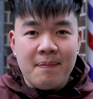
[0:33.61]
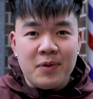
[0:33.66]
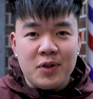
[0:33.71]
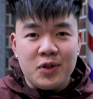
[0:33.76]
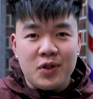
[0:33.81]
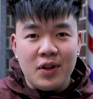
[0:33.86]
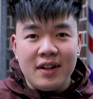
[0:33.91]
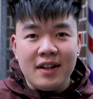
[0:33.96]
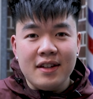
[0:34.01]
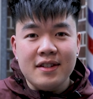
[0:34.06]

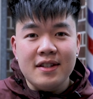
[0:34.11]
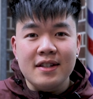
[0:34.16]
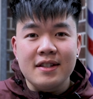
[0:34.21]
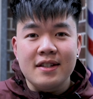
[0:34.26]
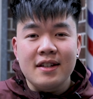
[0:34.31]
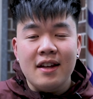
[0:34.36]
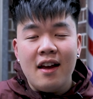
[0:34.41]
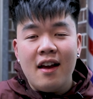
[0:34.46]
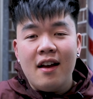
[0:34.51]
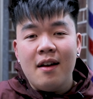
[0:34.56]
So this
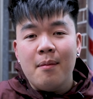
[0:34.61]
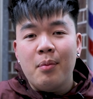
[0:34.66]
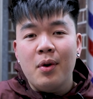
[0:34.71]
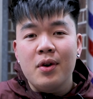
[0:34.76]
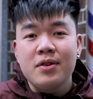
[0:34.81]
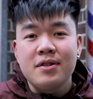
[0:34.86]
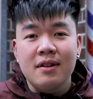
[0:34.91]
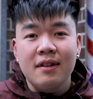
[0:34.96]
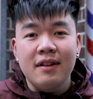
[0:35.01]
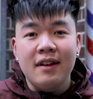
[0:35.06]
is
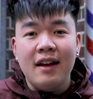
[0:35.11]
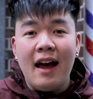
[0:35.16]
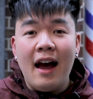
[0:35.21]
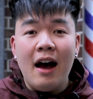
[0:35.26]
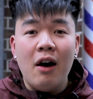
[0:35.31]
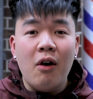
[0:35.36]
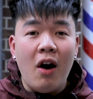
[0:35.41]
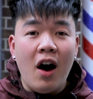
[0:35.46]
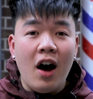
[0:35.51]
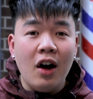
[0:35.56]
personally
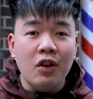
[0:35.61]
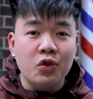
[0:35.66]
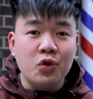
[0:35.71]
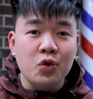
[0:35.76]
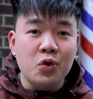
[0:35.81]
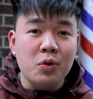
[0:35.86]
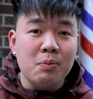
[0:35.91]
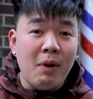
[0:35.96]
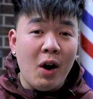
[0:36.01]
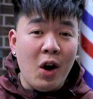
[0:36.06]
how I
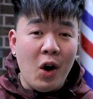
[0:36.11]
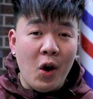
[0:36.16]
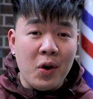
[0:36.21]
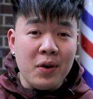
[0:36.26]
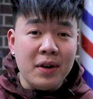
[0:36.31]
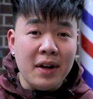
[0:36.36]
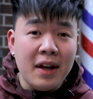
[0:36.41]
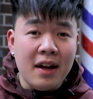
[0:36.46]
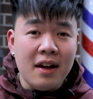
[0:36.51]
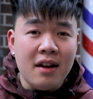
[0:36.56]
do my
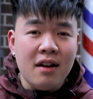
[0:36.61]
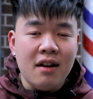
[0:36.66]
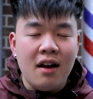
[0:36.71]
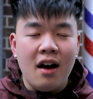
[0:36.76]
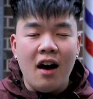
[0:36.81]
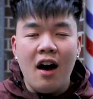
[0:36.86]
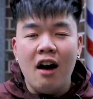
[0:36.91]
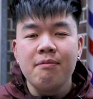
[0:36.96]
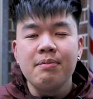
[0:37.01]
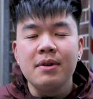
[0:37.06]
own hair.
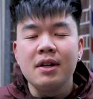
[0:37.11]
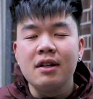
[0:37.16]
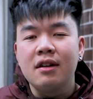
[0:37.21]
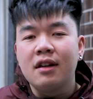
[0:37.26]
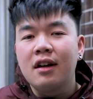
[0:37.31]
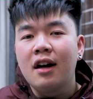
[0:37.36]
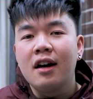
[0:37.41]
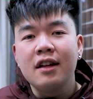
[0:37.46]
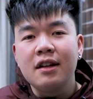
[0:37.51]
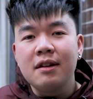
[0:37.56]
I've been
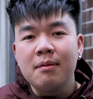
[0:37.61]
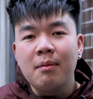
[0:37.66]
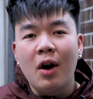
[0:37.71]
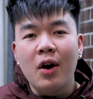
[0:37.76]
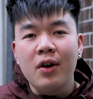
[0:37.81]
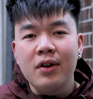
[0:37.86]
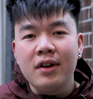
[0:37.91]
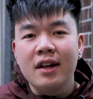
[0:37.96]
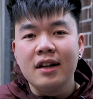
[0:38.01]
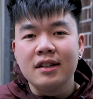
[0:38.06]
cutting
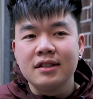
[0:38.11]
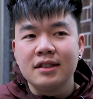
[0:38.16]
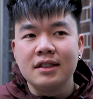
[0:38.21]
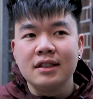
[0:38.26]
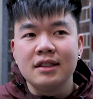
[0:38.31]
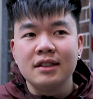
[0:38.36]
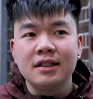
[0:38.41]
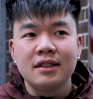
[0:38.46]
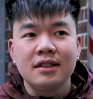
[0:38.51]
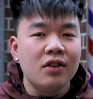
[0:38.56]
my own hair
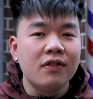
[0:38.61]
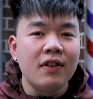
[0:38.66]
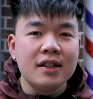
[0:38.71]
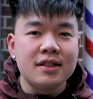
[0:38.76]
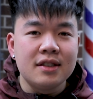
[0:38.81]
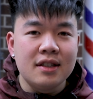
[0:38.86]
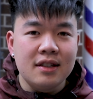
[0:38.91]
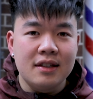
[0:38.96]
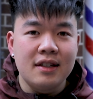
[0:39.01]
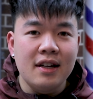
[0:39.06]
since
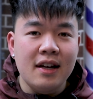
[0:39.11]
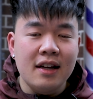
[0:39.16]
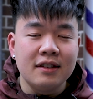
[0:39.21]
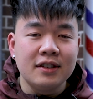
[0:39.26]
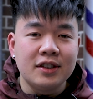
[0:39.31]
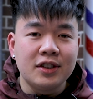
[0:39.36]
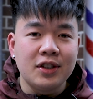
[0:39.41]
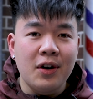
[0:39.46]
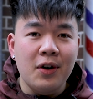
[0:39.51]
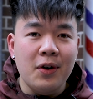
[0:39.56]
2010,
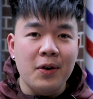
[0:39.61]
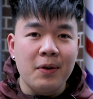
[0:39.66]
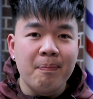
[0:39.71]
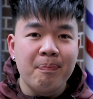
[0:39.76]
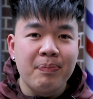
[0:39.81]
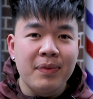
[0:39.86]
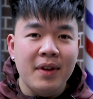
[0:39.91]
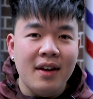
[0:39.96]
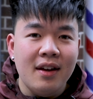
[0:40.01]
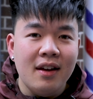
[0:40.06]
so
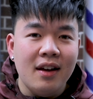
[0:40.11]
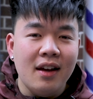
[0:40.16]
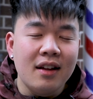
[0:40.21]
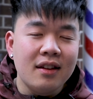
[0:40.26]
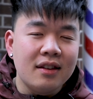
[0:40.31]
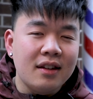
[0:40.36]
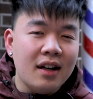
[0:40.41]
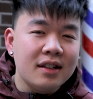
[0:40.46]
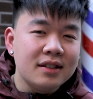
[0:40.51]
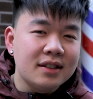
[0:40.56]

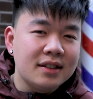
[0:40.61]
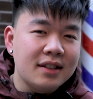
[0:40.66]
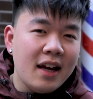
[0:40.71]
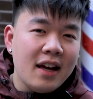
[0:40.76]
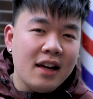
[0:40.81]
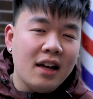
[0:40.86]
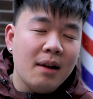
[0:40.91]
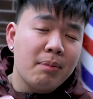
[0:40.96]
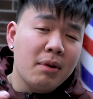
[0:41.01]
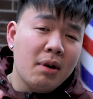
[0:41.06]
it does
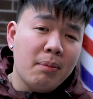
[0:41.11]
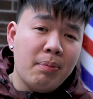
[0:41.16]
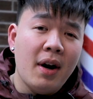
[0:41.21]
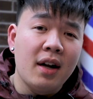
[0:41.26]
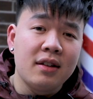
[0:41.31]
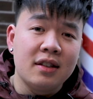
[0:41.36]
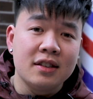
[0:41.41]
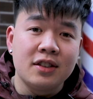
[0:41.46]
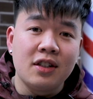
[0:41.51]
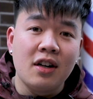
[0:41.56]
take a bit of
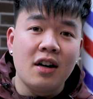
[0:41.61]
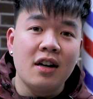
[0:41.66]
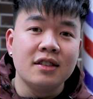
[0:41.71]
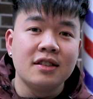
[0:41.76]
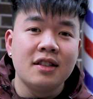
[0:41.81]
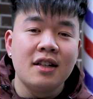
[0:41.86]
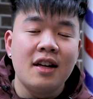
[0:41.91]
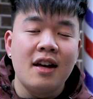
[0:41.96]
practice, guys.